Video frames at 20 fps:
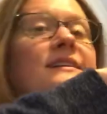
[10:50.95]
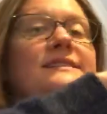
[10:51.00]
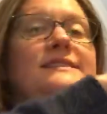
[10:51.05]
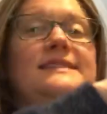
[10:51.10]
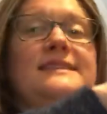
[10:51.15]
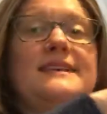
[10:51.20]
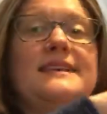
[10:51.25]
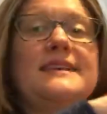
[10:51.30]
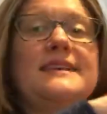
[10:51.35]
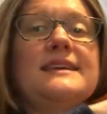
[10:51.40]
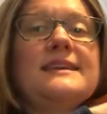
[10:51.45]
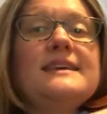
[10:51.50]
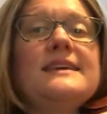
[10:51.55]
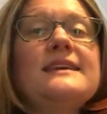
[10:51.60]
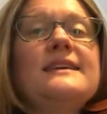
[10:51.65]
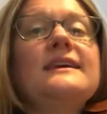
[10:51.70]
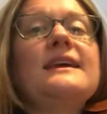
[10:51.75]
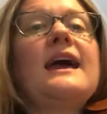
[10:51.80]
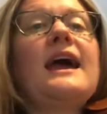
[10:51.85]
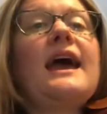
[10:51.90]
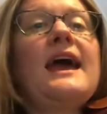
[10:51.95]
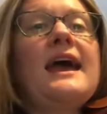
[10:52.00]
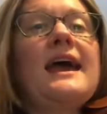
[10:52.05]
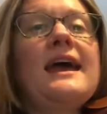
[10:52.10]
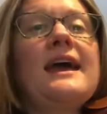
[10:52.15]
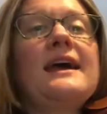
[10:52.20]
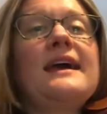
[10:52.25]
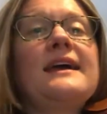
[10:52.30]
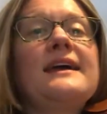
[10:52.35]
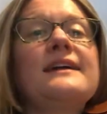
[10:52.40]
D,
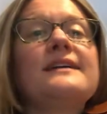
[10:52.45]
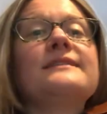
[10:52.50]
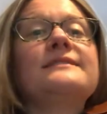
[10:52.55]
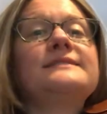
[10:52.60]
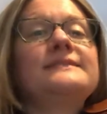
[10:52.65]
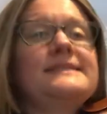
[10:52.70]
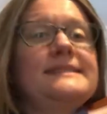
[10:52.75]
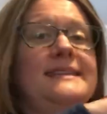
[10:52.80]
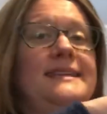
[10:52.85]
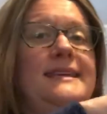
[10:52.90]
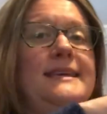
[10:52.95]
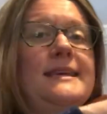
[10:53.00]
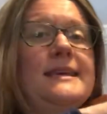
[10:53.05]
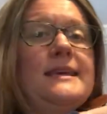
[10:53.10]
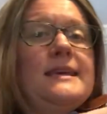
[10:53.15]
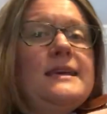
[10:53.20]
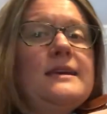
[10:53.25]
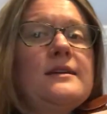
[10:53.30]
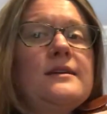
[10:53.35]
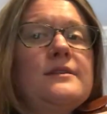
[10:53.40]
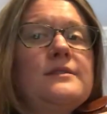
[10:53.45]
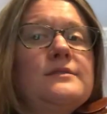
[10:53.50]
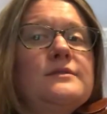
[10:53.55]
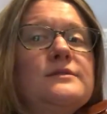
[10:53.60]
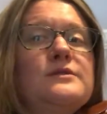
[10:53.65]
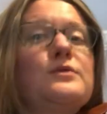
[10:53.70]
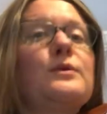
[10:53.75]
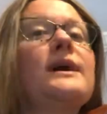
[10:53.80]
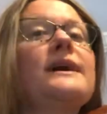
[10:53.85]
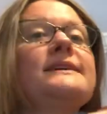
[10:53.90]
A, D.
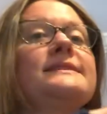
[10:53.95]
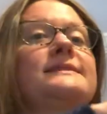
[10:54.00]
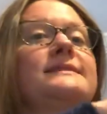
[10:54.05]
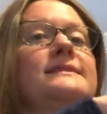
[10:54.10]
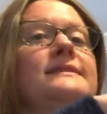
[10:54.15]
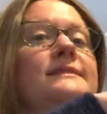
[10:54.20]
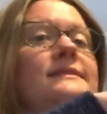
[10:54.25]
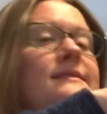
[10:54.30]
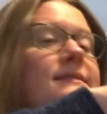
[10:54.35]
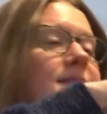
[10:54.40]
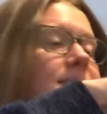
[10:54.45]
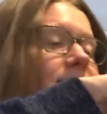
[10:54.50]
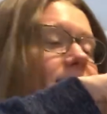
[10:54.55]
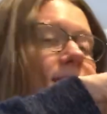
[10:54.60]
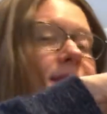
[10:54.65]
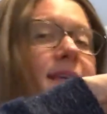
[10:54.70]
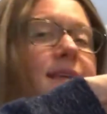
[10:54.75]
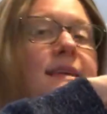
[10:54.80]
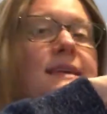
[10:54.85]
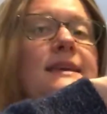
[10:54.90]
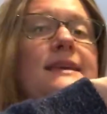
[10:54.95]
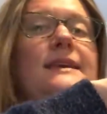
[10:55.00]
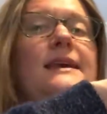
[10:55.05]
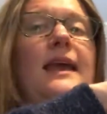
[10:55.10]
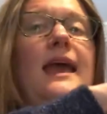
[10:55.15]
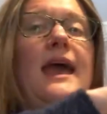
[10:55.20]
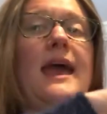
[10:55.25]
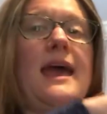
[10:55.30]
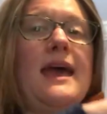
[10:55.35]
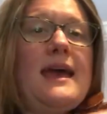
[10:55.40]
Twice. D,
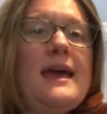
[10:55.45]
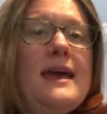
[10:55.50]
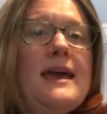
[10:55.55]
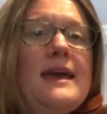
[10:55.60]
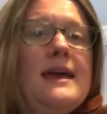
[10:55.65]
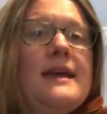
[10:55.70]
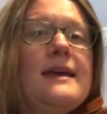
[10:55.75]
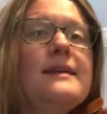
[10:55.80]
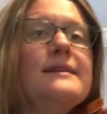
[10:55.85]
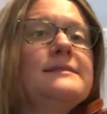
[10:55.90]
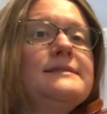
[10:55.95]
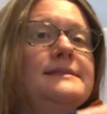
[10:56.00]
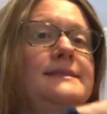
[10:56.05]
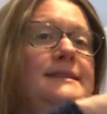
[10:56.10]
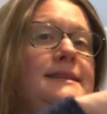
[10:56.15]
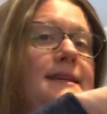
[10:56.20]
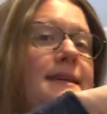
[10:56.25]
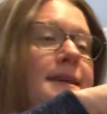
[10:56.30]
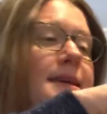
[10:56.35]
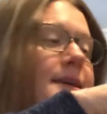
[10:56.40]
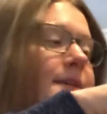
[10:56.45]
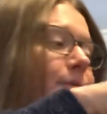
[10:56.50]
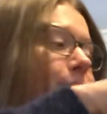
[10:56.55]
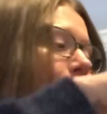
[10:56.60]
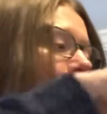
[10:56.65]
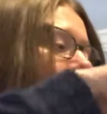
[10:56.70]
A, D.